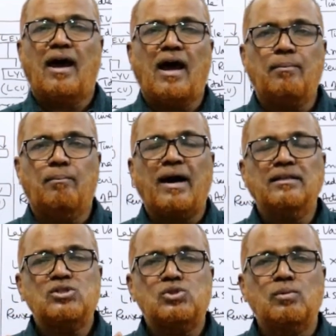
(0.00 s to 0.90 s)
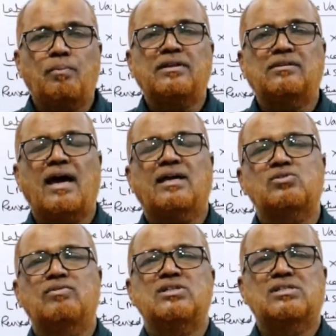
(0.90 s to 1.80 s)
and by the super
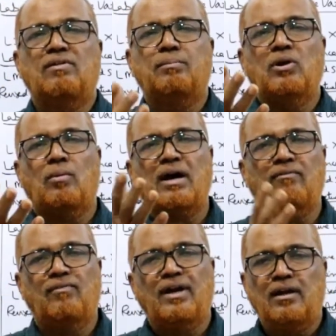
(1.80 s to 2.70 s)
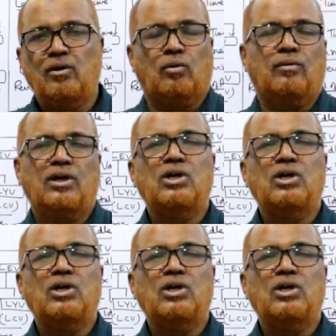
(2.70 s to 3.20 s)
thanks which is given below my video,